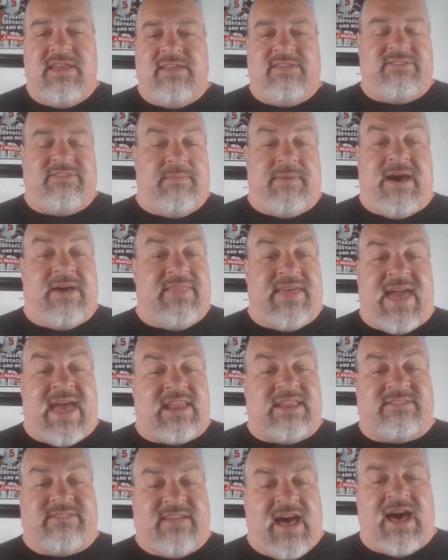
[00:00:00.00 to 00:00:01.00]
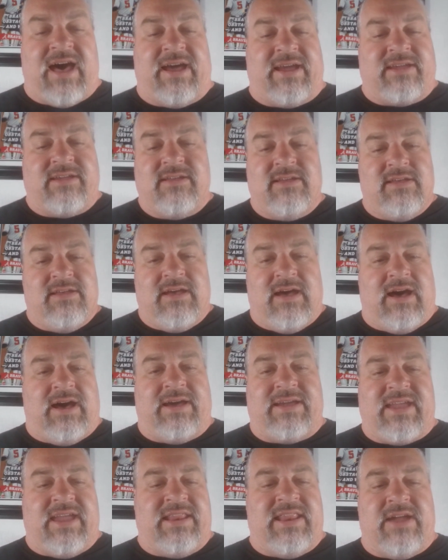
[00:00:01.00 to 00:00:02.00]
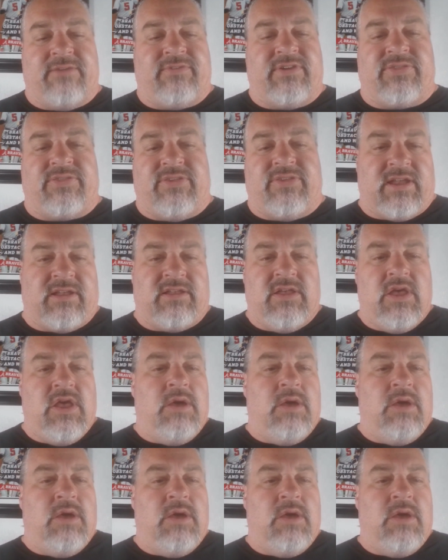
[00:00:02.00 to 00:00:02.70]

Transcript: Somehow they had a tie in everything.